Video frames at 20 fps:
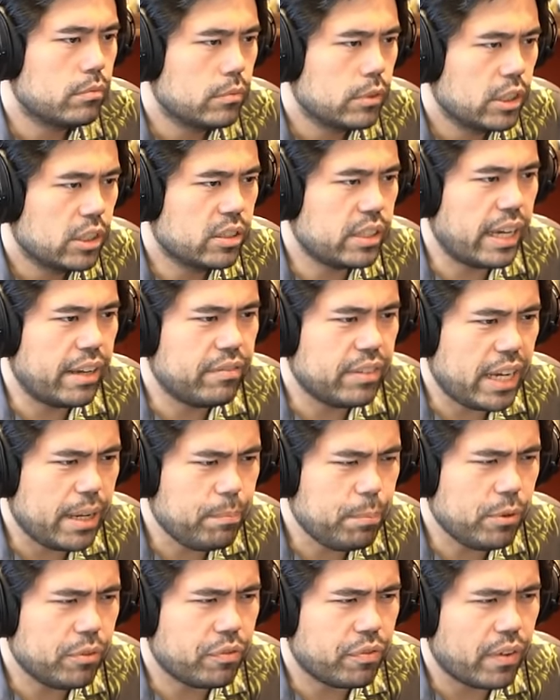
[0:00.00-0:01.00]
because I have knight
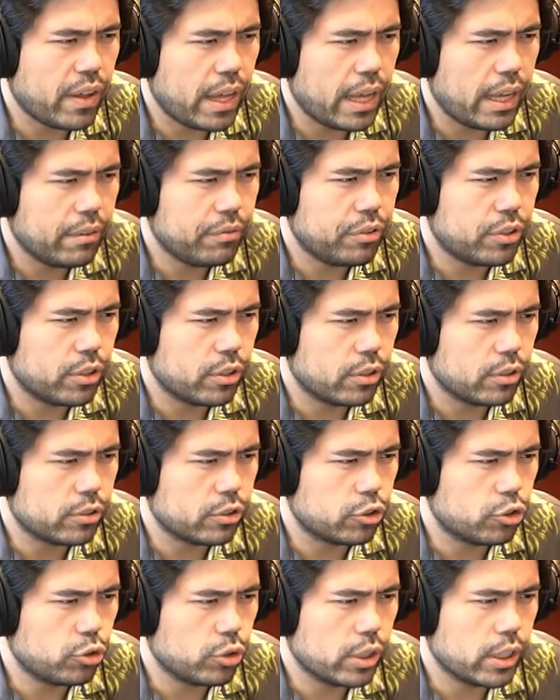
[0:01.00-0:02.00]
b5 here as a
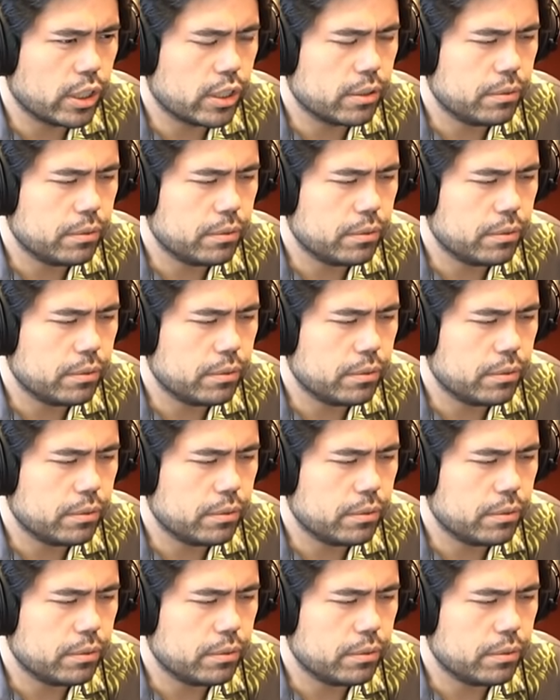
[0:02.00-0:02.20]
trick